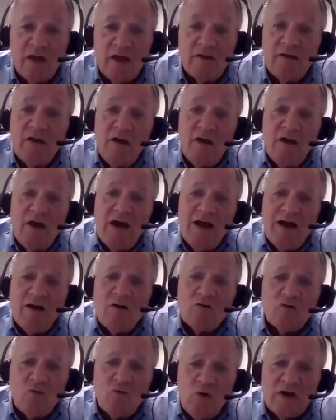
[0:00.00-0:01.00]
and
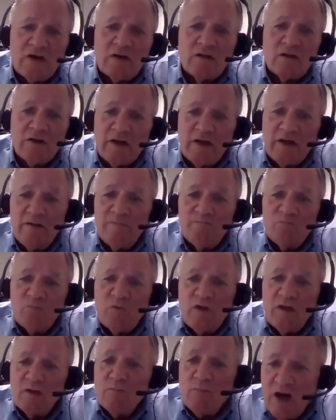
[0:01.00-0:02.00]
how quickly,
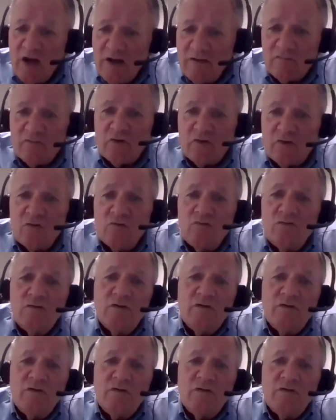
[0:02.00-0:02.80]
in my view,